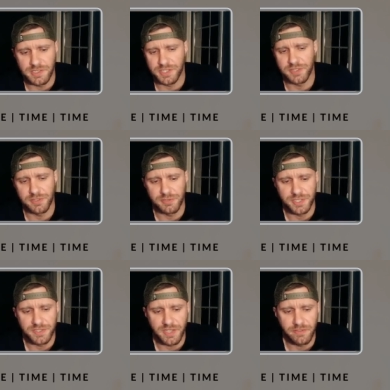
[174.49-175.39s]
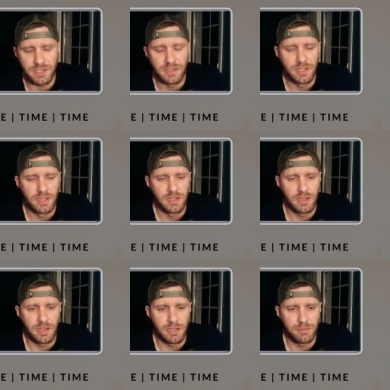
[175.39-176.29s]
g2, g7.
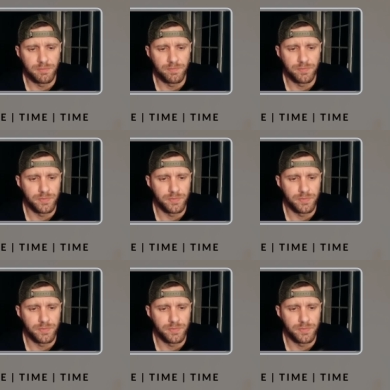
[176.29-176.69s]
Um,